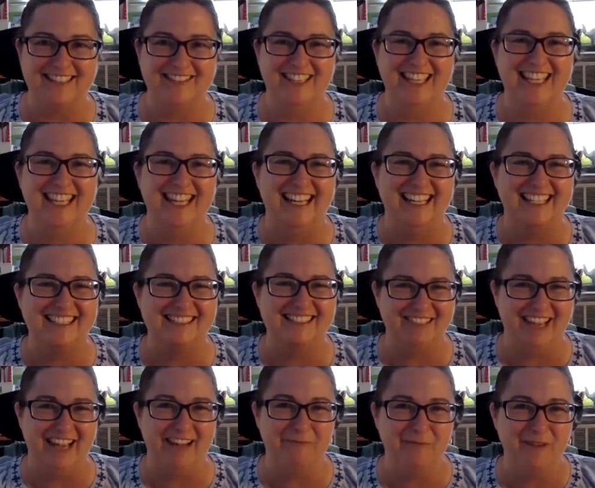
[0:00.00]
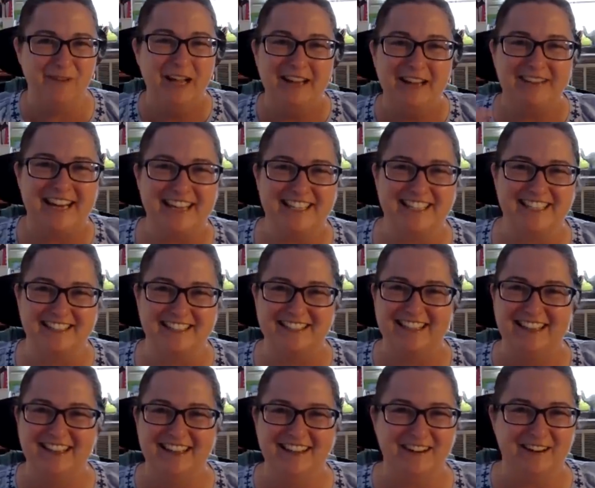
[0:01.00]
because we have nations
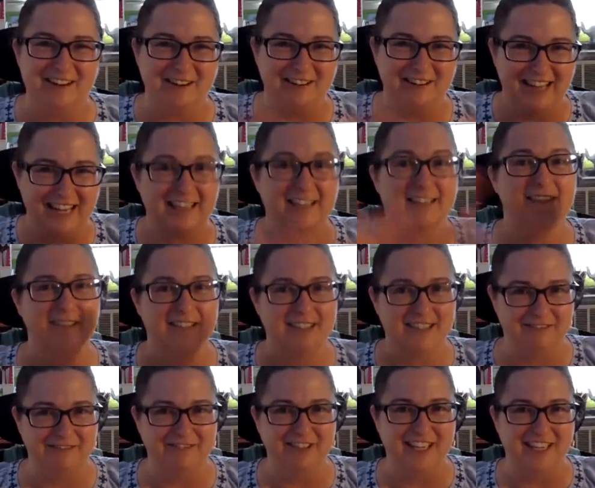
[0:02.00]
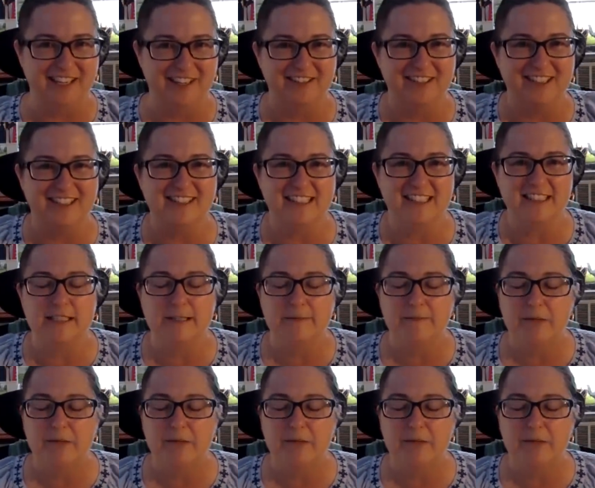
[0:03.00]
are like conflating all these things.